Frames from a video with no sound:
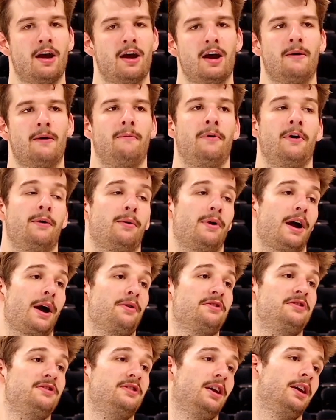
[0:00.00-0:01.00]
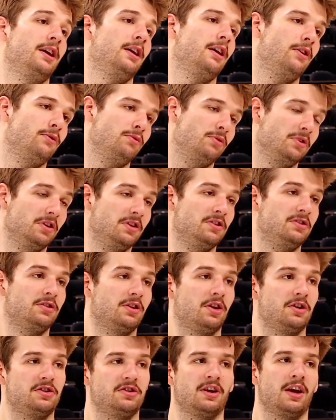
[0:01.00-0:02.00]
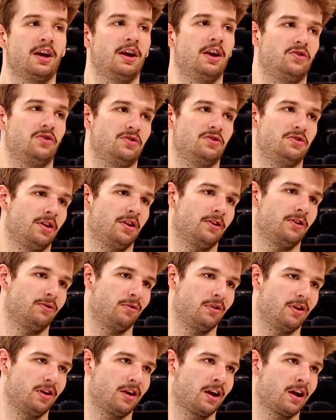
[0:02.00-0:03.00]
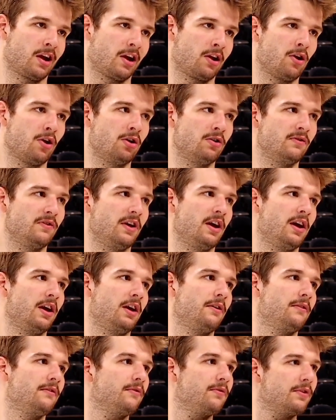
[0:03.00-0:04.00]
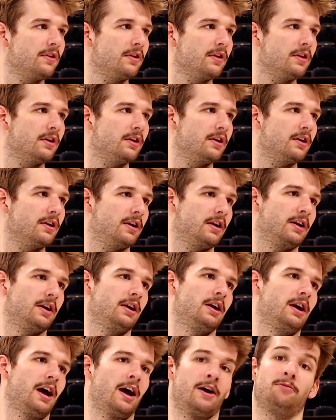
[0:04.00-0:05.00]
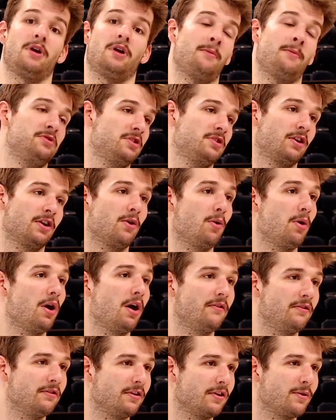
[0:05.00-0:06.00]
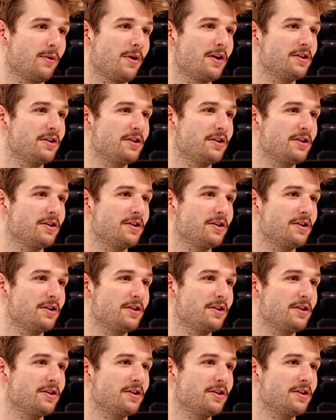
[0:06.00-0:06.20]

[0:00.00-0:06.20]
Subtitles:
Then where I would say it really starts to get interesting is when kind of COVID hit. I'm just gonna go off on the question.